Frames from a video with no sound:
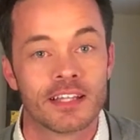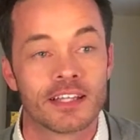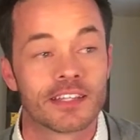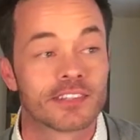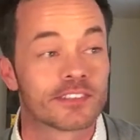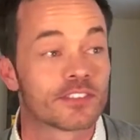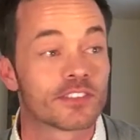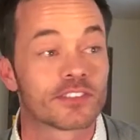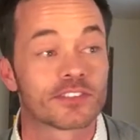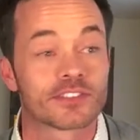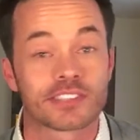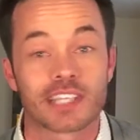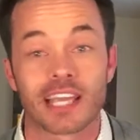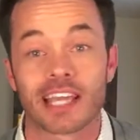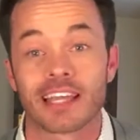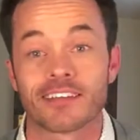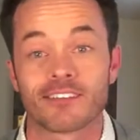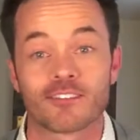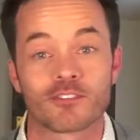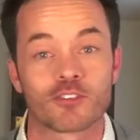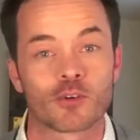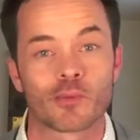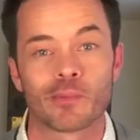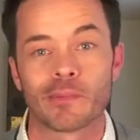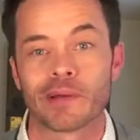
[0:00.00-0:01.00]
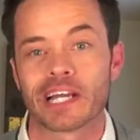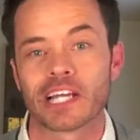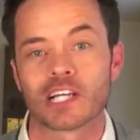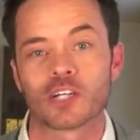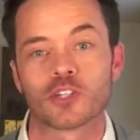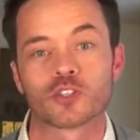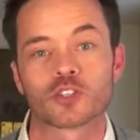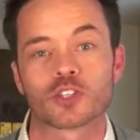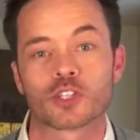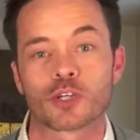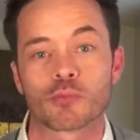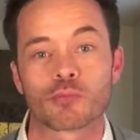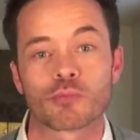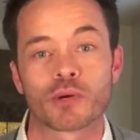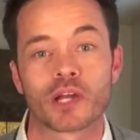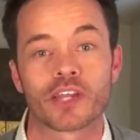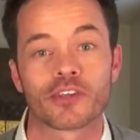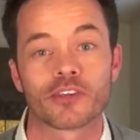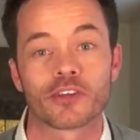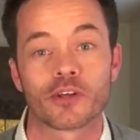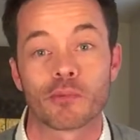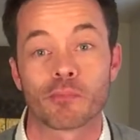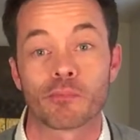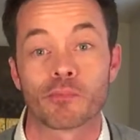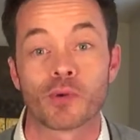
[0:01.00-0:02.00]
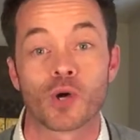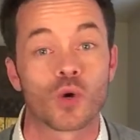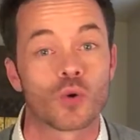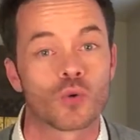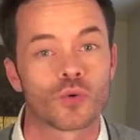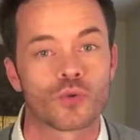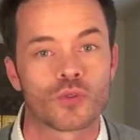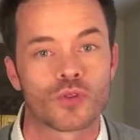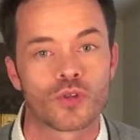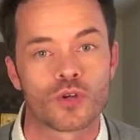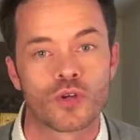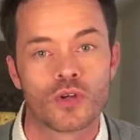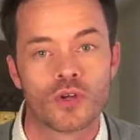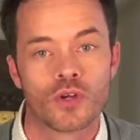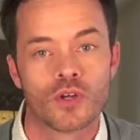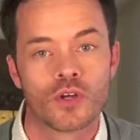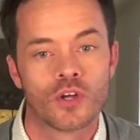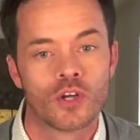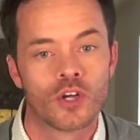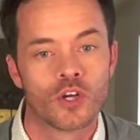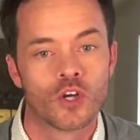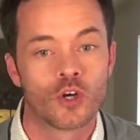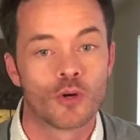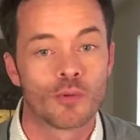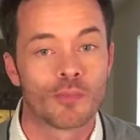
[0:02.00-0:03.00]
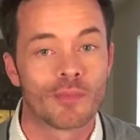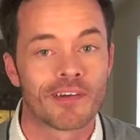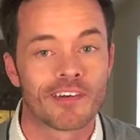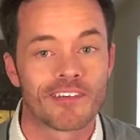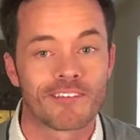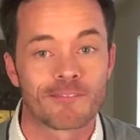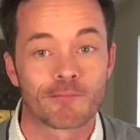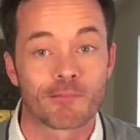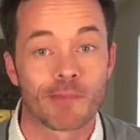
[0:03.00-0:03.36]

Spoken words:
The same for my older brother, both whom have